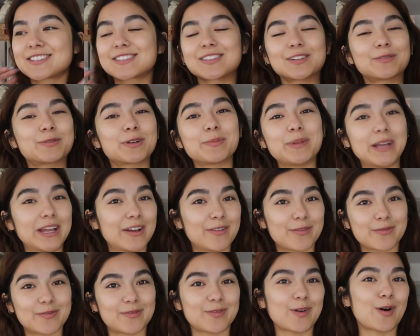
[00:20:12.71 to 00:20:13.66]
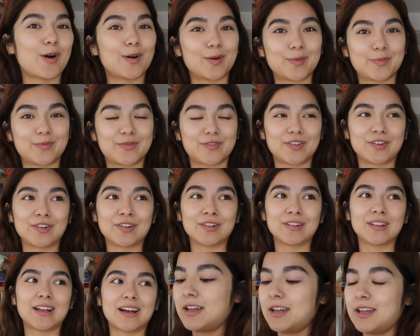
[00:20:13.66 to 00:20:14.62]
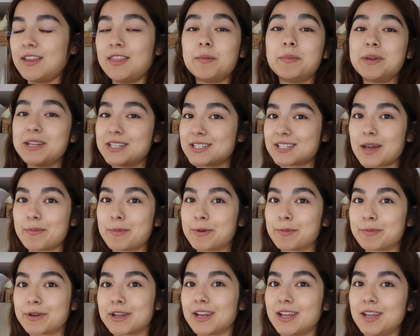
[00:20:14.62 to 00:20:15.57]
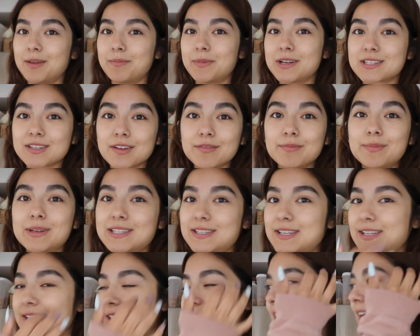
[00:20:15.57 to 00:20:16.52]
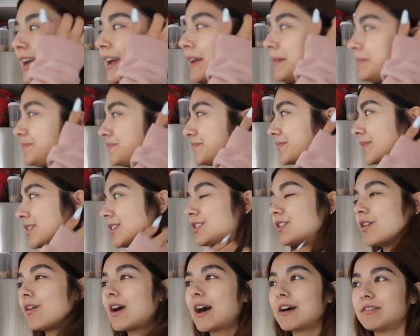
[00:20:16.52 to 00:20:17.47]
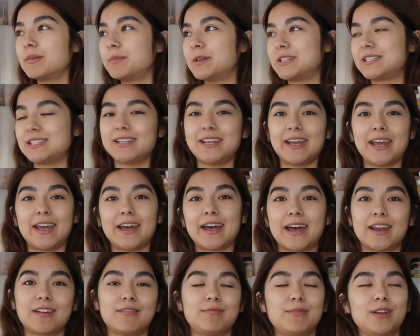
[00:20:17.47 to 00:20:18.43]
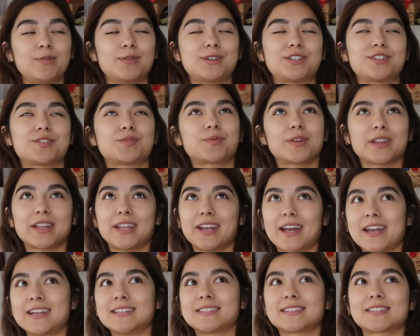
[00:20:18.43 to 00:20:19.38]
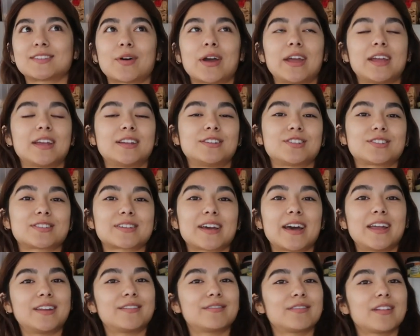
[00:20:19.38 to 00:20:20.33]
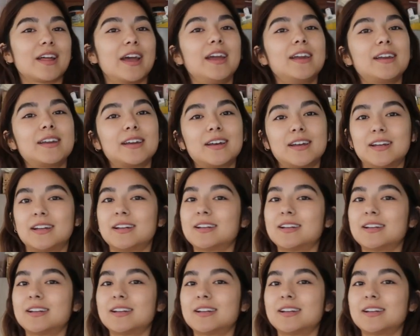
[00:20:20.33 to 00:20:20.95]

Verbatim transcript: So we're being hopeful. In the meantime, I'm gonna keep myself busy today. Don't have a busy day ahead of me, which is really nice, so I can just kind of like